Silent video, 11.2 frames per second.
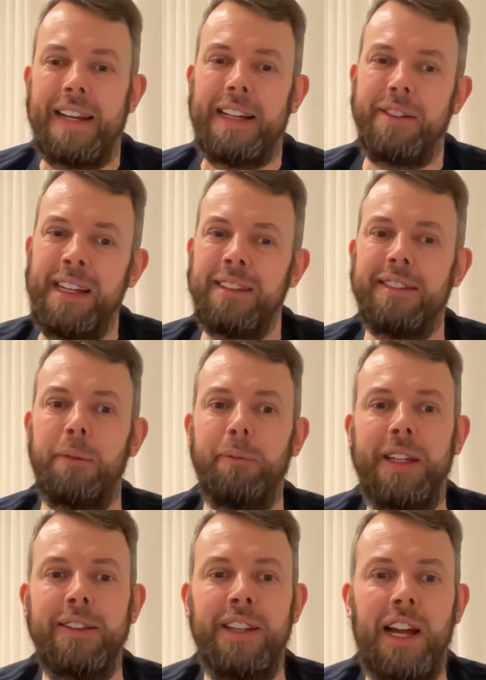Now, that's
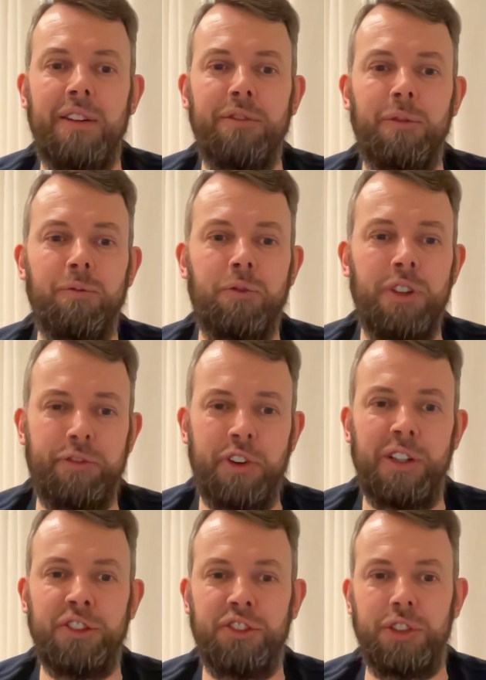something that
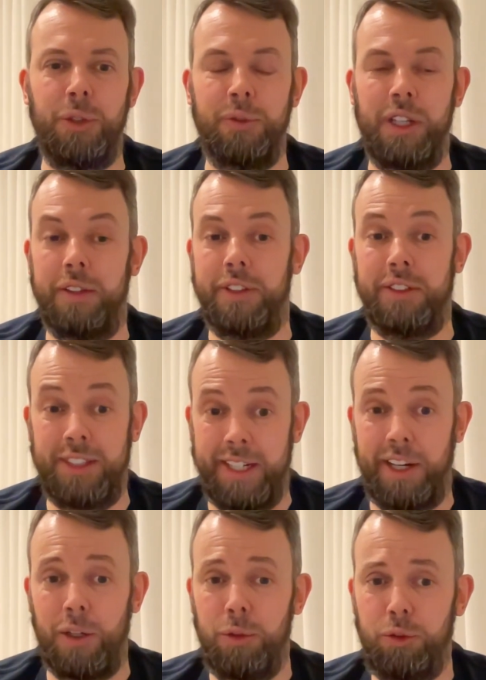refers to the, the D
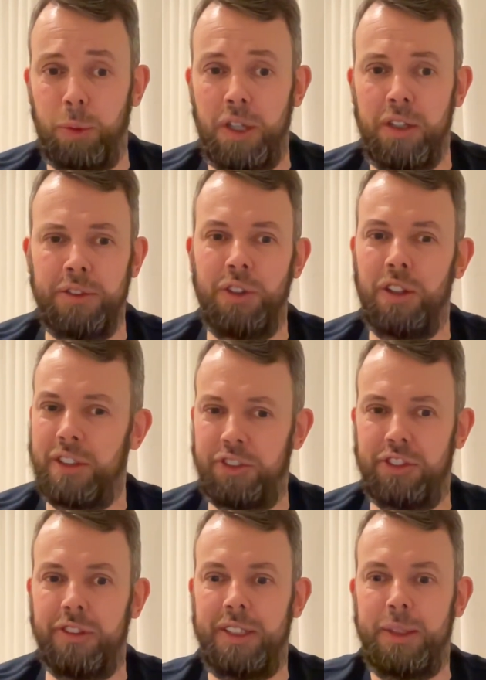N Os work, not
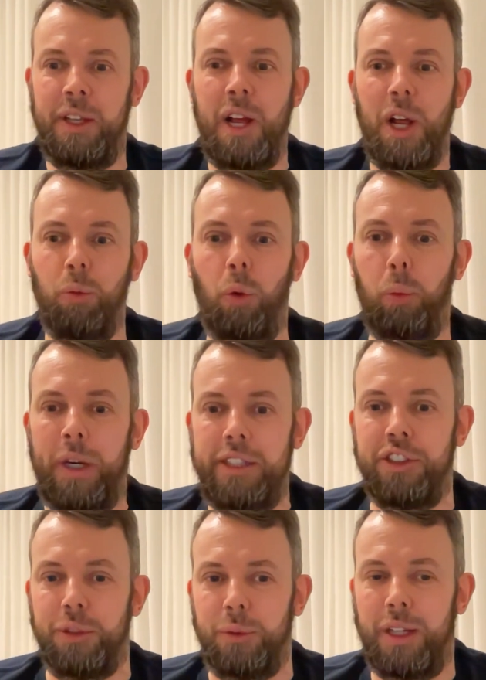necessarily what we
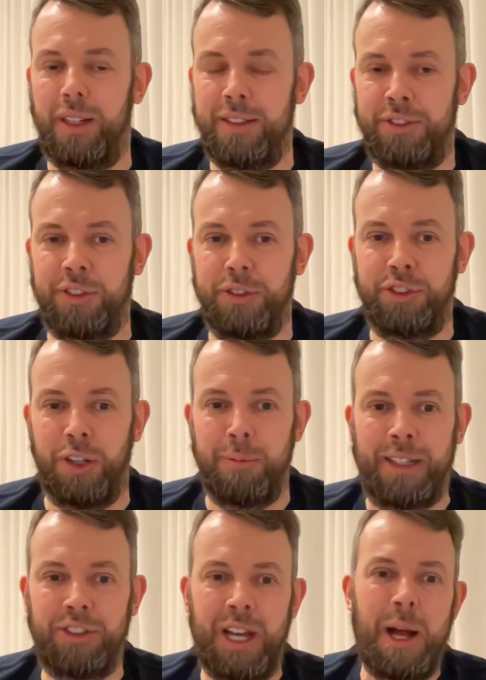do uh, so, so
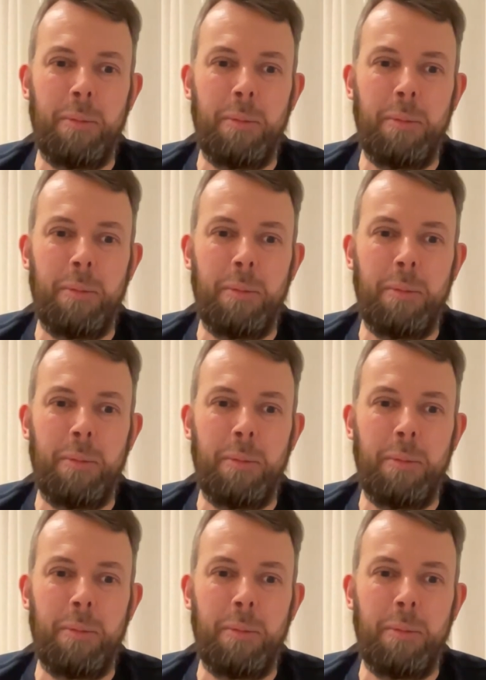much,